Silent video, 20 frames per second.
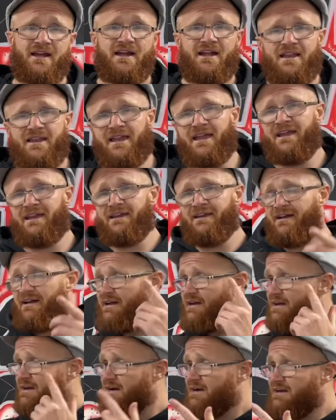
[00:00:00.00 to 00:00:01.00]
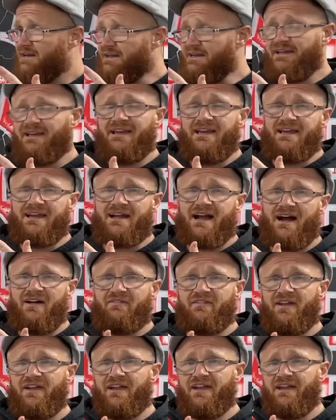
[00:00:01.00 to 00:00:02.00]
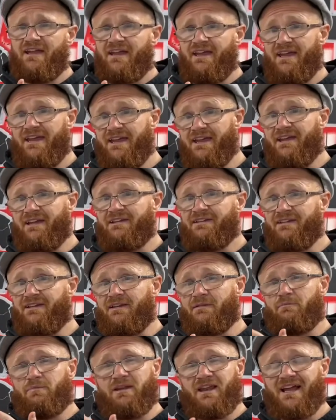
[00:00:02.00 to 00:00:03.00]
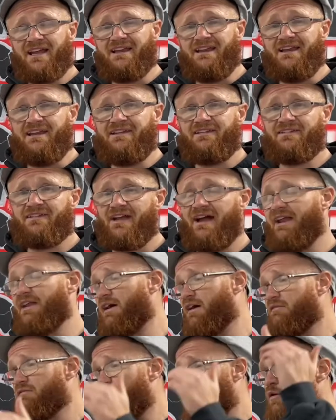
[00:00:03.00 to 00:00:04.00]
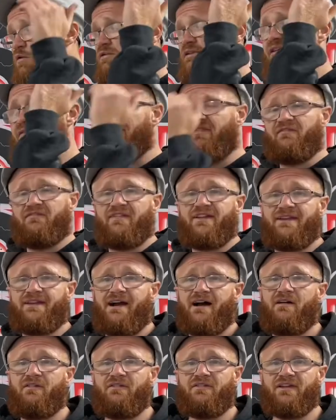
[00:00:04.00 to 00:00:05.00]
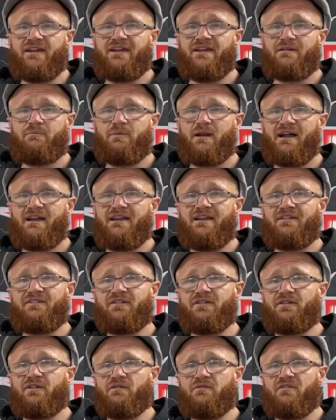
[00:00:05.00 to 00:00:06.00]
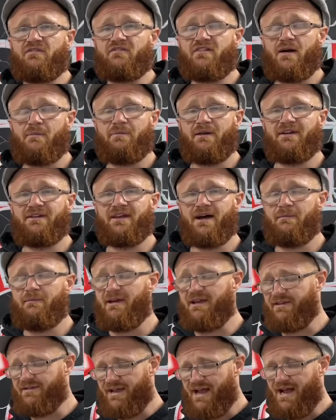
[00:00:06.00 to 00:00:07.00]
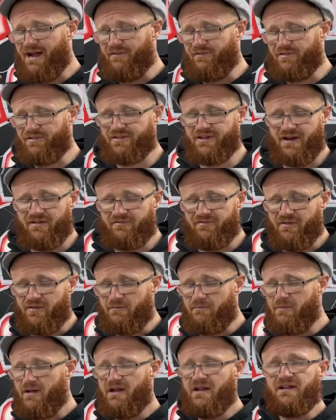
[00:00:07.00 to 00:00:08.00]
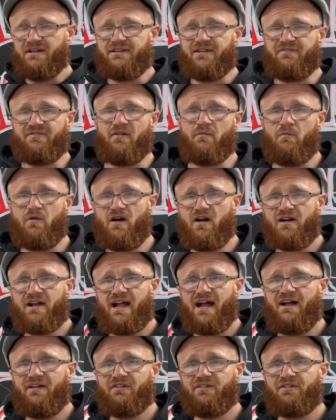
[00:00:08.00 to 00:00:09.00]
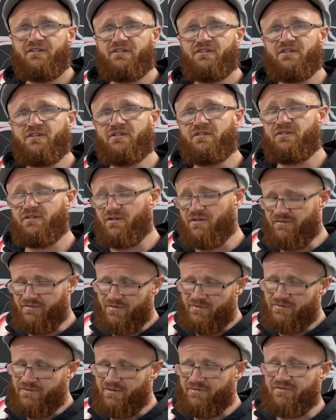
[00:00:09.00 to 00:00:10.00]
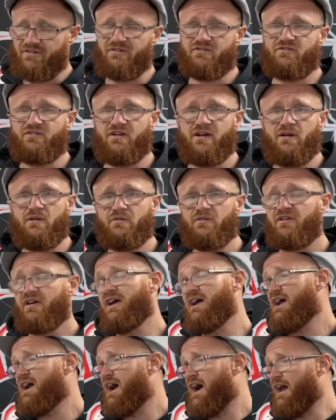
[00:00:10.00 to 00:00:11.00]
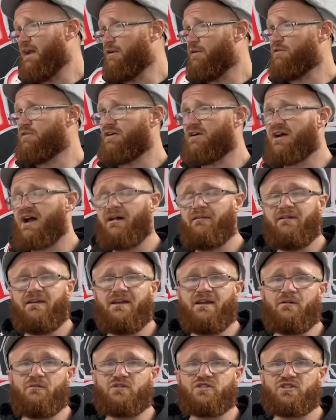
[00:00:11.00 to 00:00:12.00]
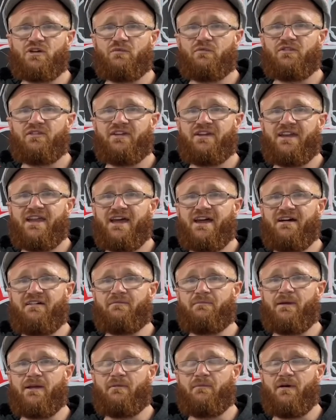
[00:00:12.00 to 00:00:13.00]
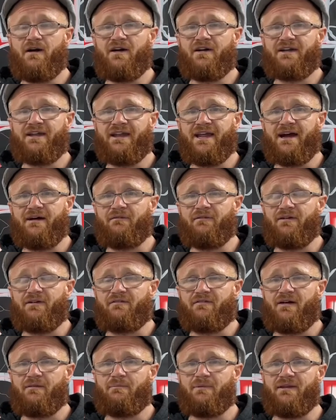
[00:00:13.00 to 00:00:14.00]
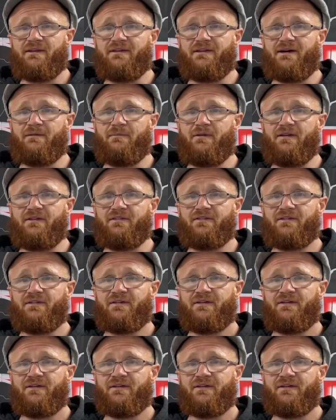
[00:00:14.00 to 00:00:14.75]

then click the link over here to this playlist, and I've got all different videos in this playlist to do with grappling dummies, how to stuff them, different workouts you could do with them, different drills, and also a couple of little shorts in there of me working out with the grappling dummies.